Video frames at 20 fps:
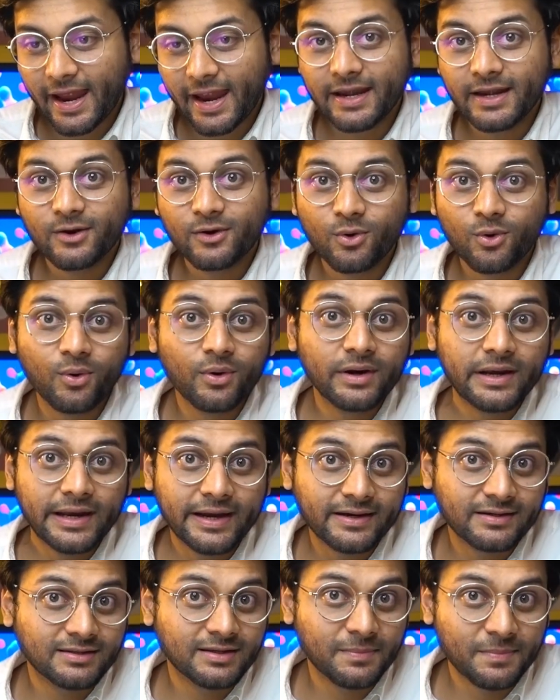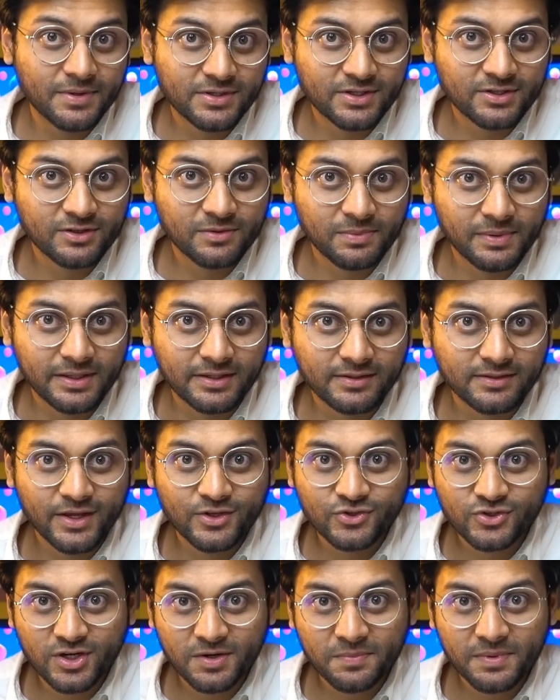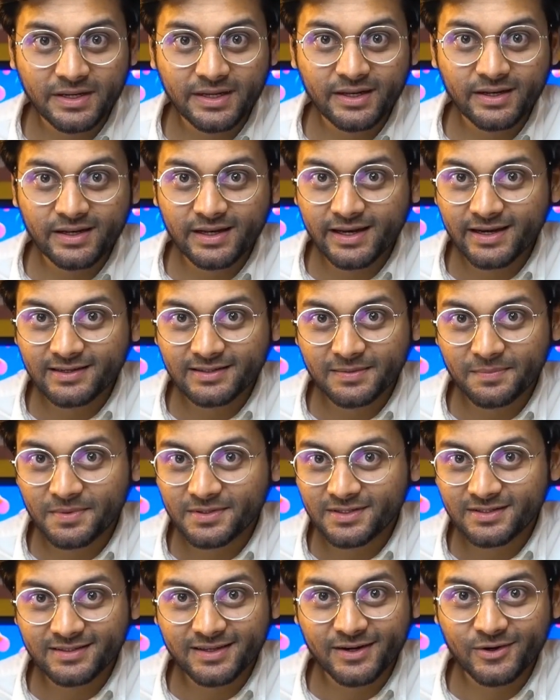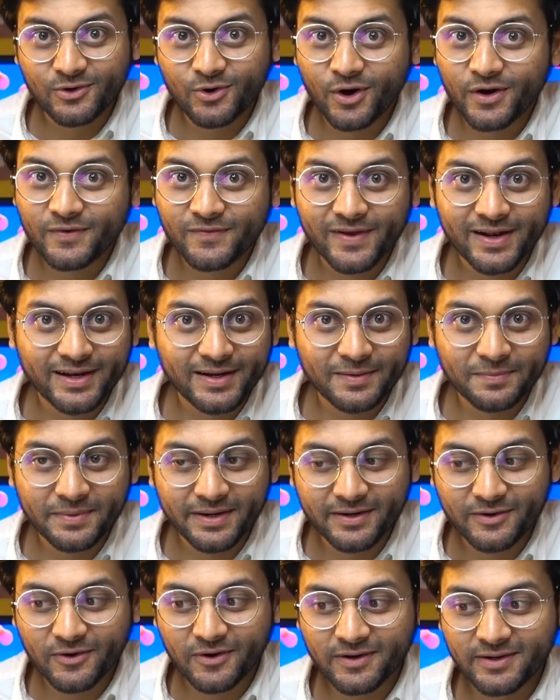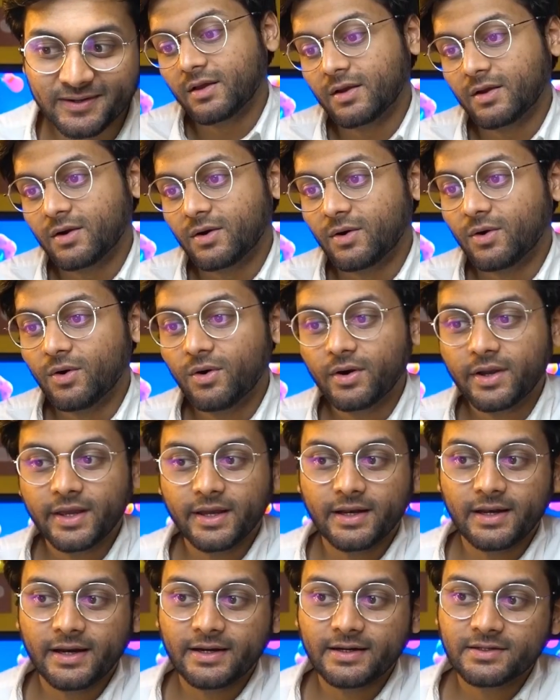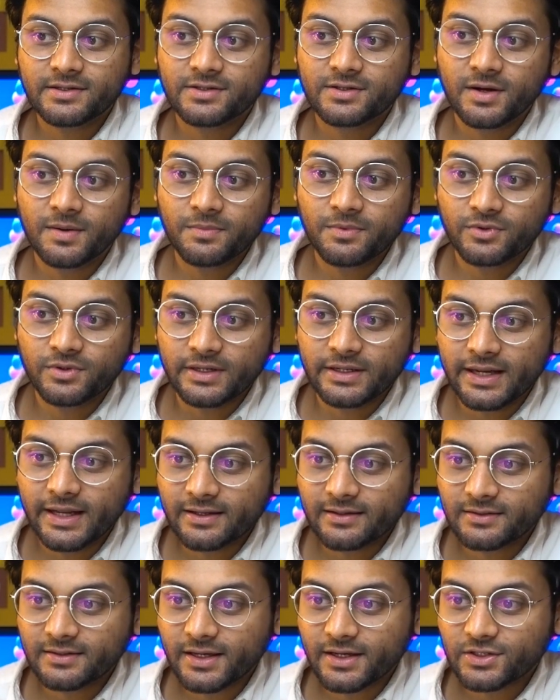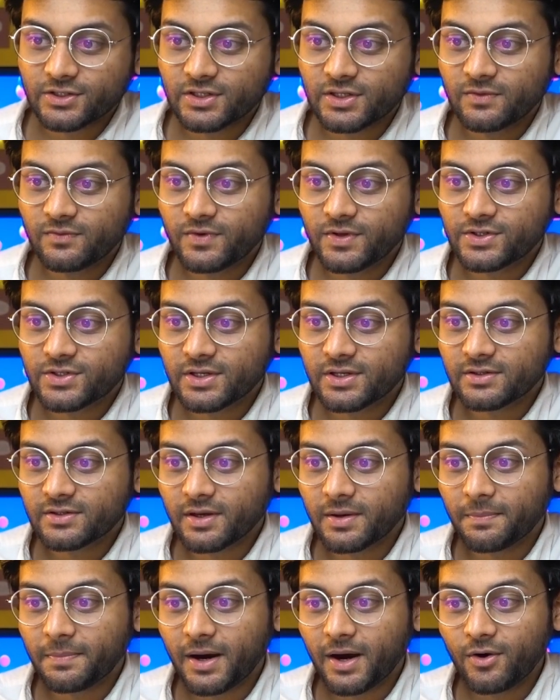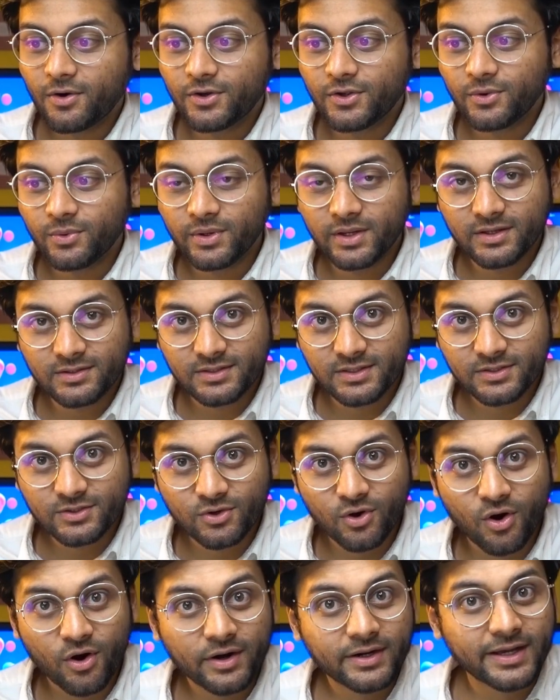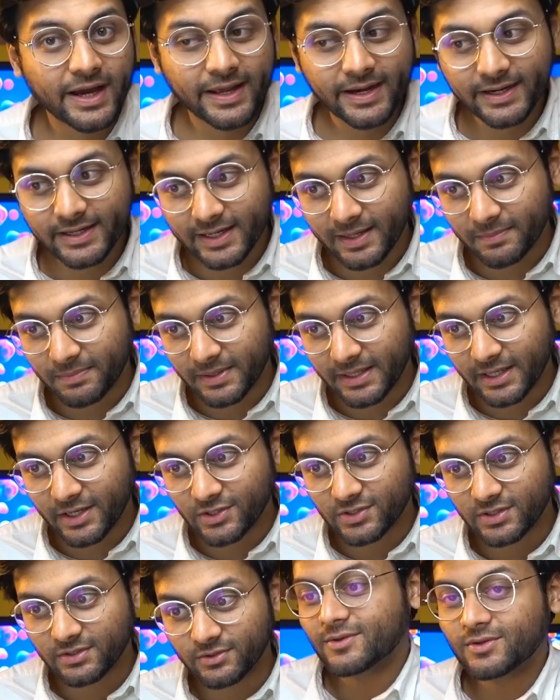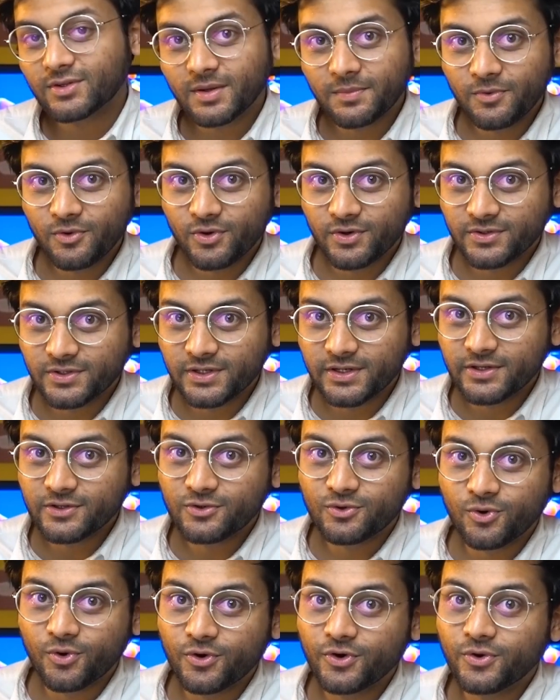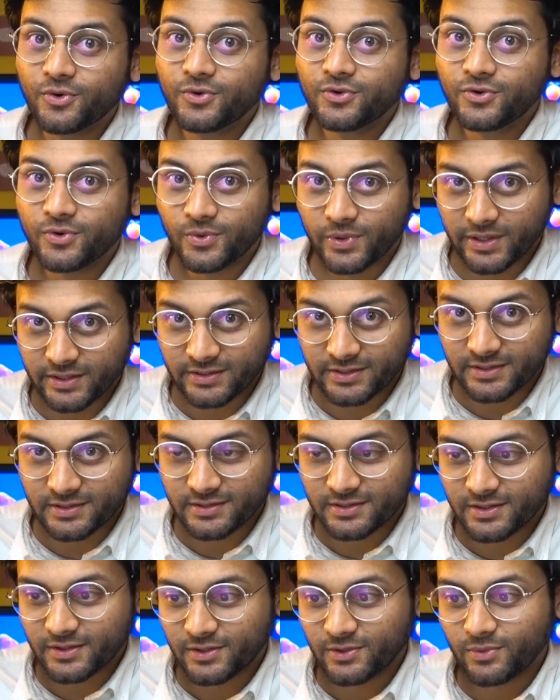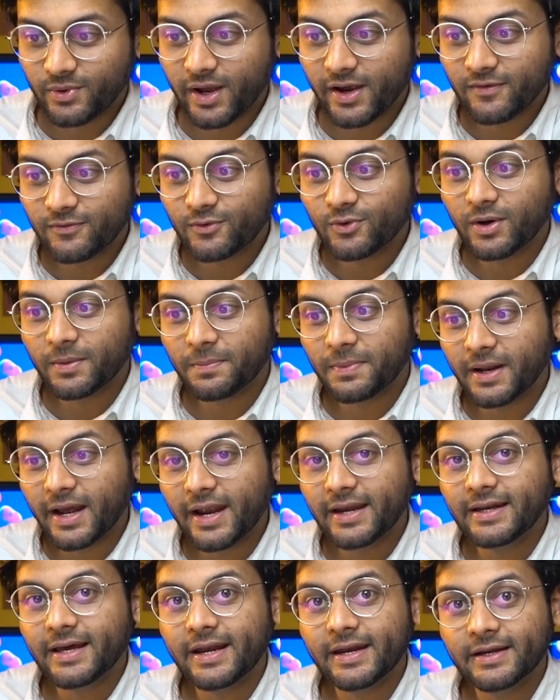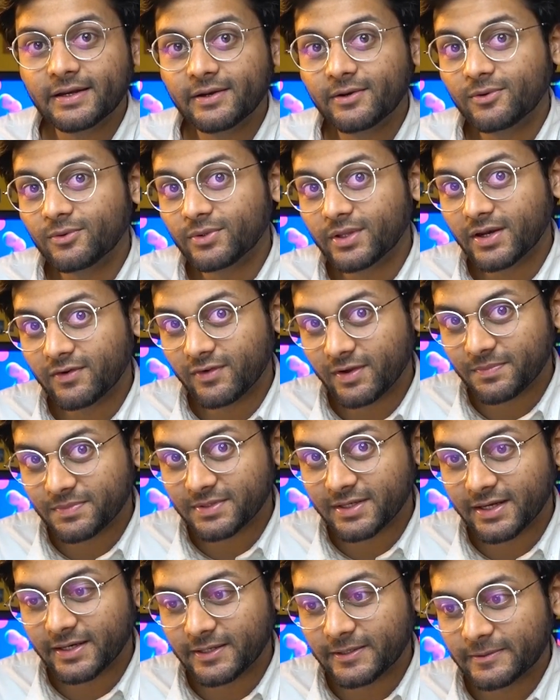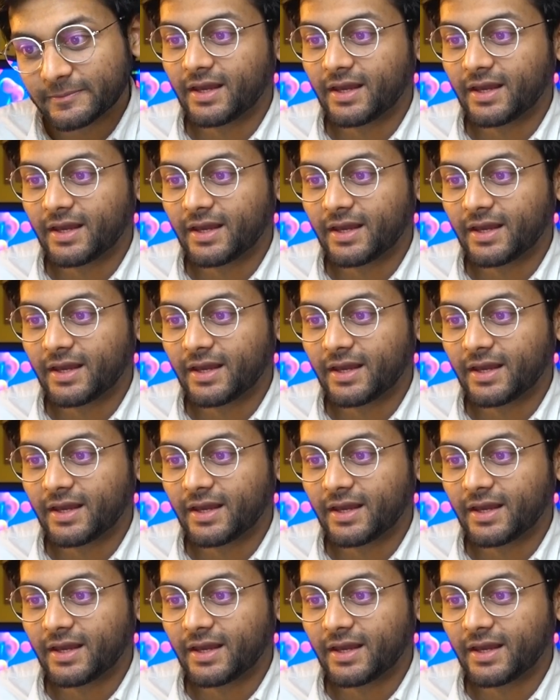And no late submissions, please. In Germany, late submissions are not welcomed at all. Okay, let's jump to the next section, which is about Uniassist or direct application. So some universities don't use Uniassist. You have to apply directly to their website.